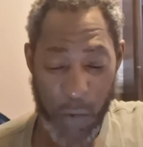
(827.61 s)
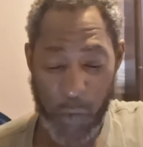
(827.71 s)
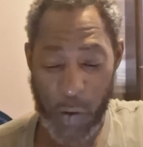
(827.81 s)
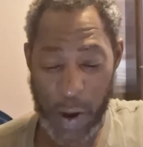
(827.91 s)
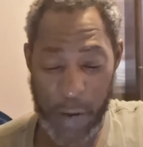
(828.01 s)

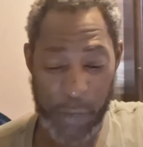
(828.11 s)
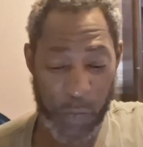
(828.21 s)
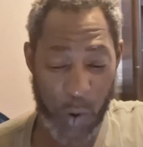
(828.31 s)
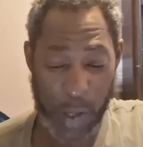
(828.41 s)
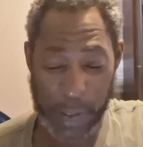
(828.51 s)
for
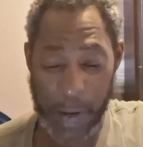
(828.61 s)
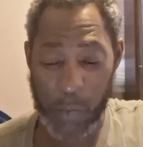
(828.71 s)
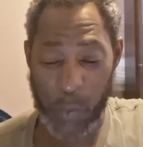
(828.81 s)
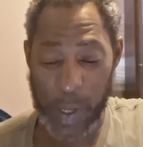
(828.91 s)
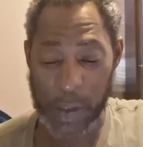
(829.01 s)
everyone
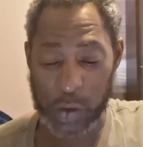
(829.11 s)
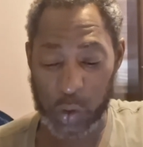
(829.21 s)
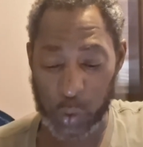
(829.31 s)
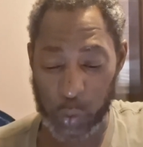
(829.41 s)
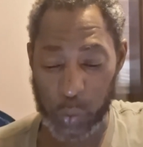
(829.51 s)
that went
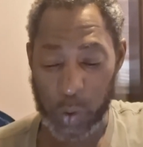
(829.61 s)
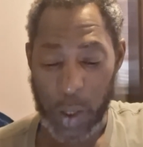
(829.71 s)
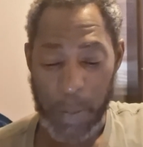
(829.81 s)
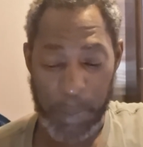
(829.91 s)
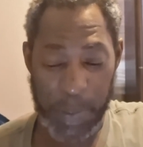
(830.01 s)
to
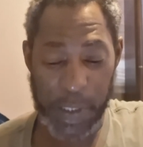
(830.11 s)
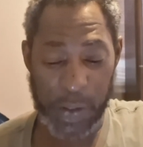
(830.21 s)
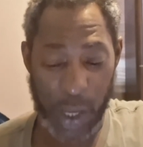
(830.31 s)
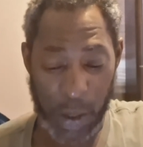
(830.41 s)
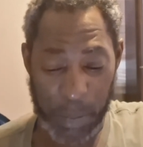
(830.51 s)
be
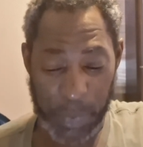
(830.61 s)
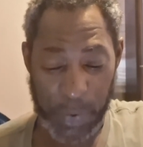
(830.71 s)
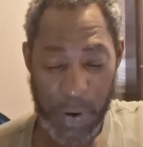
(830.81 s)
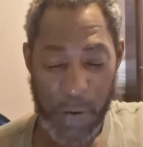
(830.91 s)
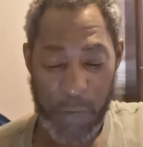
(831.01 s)

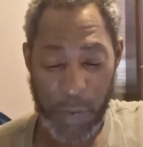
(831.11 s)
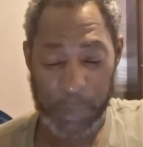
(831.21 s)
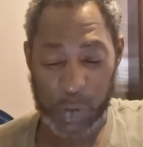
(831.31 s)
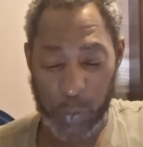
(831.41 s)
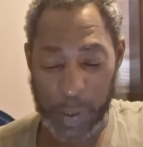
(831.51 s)
numbered
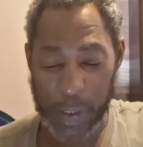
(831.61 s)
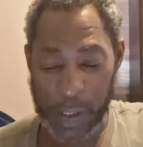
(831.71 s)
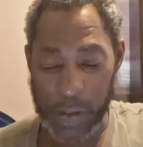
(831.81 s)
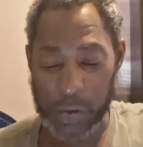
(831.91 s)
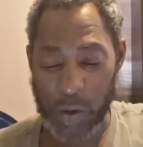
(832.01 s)
from 20
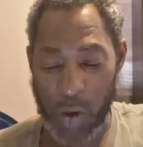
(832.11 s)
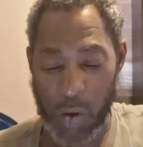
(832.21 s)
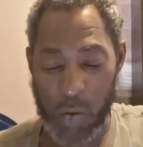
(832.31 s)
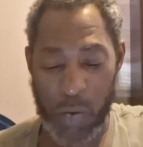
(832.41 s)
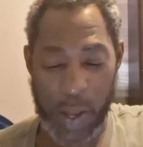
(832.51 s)
years
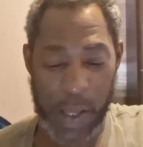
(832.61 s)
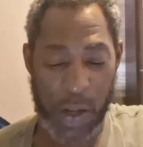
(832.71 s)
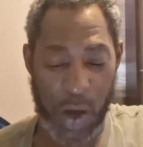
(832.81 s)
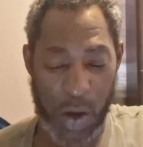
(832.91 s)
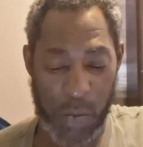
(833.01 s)
old and
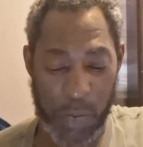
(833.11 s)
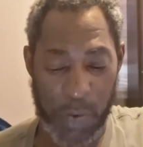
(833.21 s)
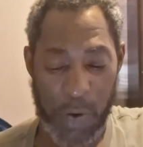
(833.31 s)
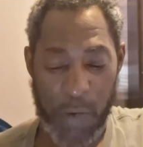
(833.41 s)
upward,